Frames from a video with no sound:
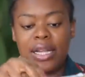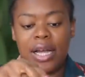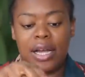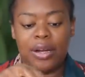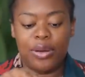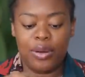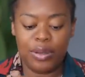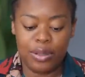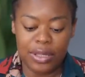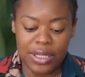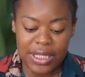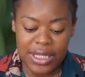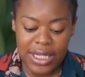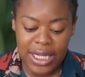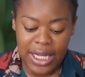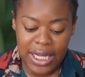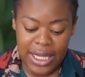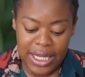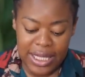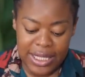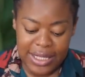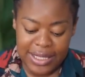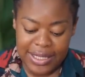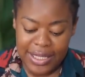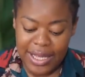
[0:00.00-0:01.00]
that
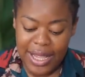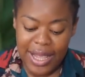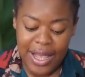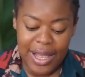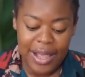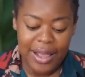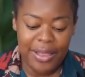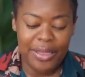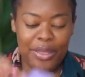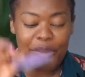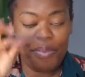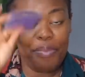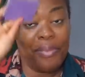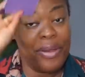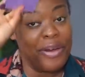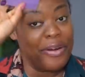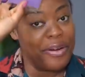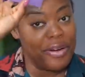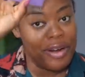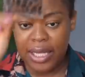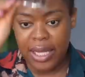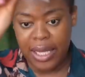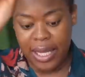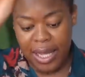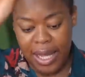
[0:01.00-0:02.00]
contains the
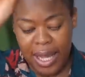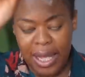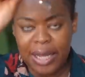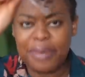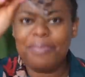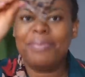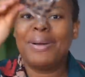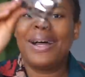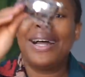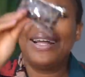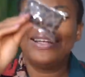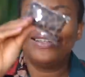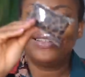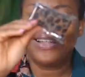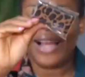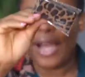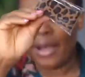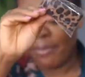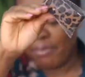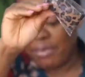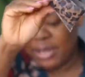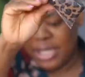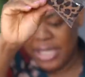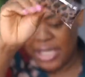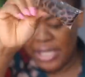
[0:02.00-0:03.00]
mirror, a headband,
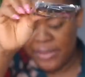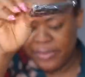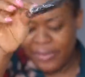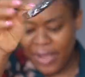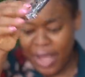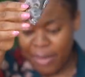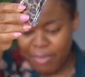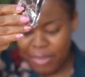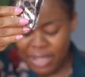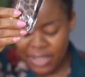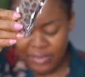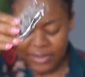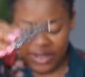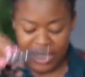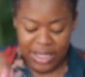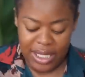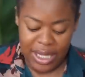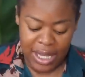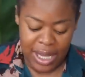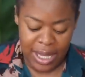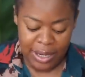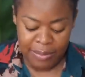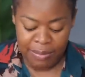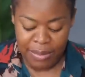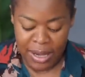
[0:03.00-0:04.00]
I believe this
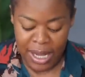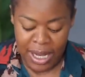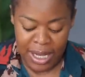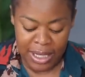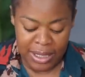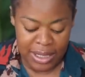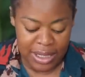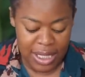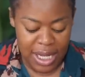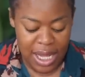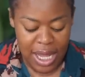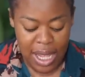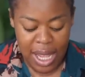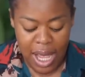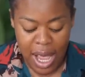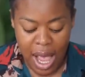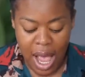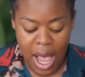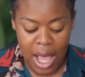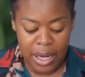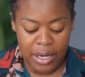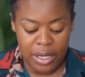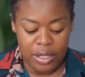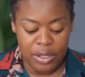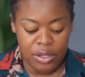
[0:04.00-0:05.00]
is a headband.
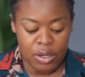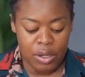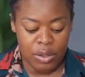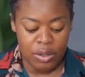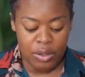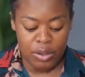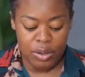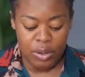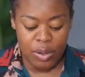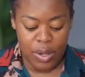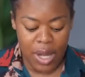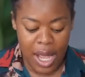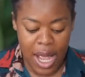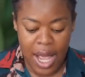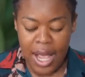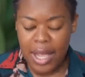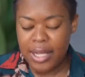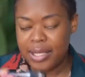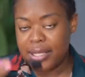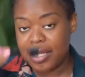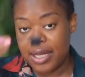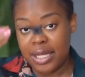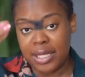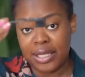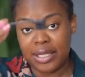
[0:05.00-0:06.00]
And it also
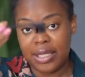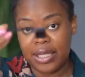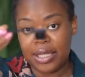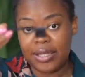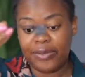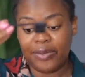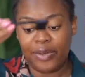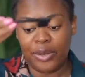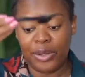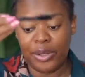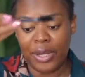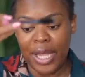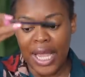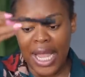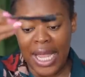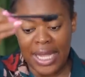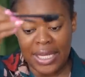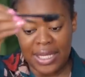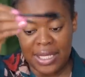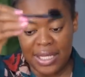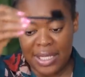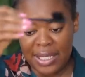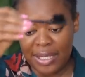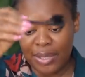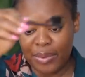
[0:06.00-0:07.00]
has this for your
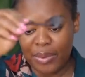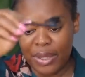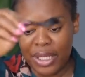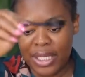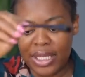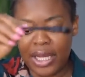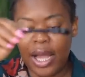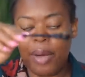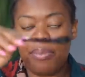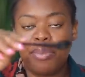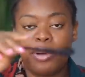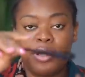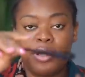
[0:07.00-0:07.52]
edges, which I'm